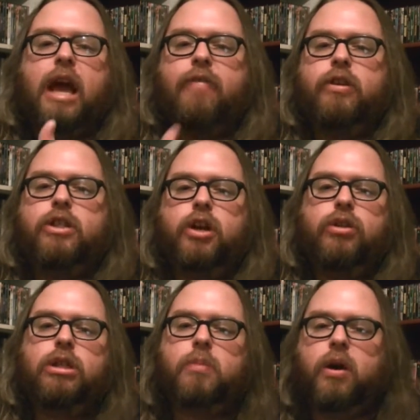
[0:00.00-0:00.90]
average Joe
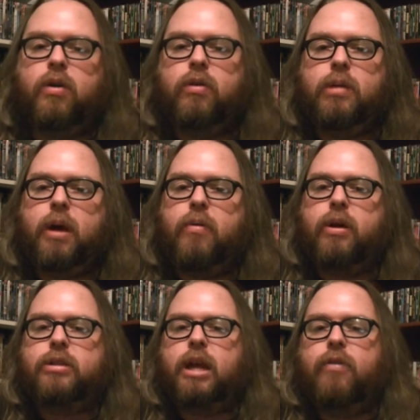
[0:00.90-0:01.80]
Schmo, you might
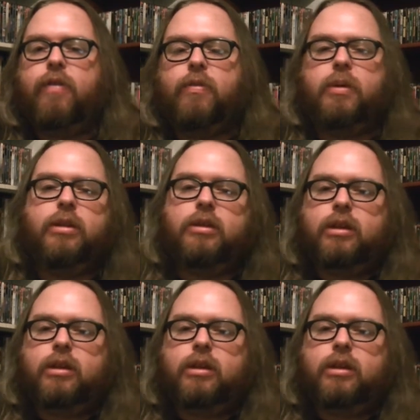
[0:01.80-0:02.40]
want to stay away from it,